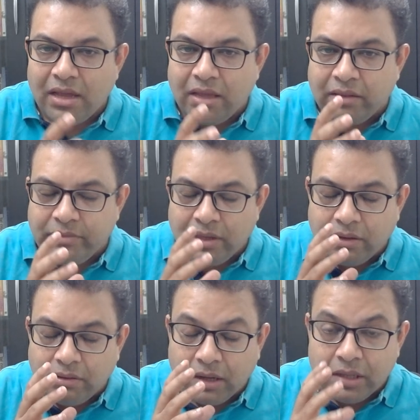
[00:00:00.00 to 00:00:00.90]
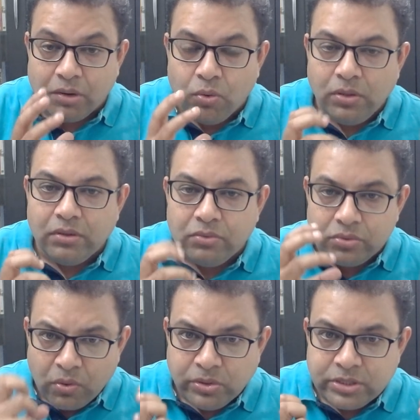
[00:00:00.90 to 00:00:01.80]

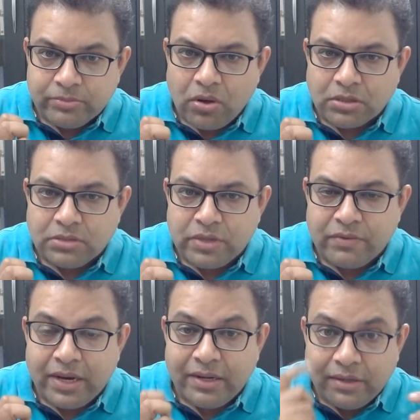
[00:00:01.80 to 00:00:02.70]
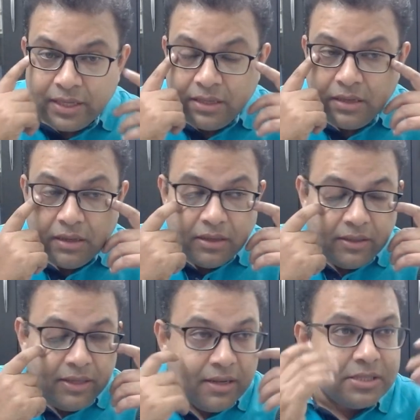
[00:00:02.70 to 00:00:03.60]
wholesome thoughts that we entertain
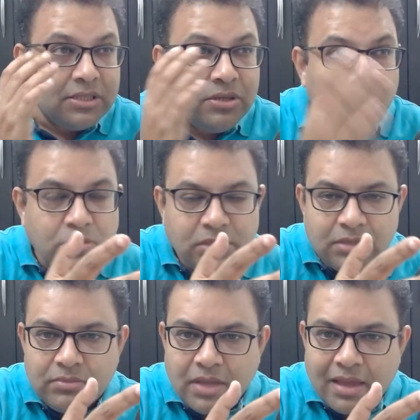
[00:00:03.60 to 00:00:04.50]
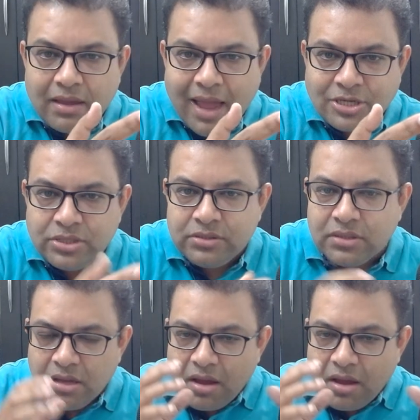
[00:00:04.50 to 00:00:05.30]
take us in wholesome actions,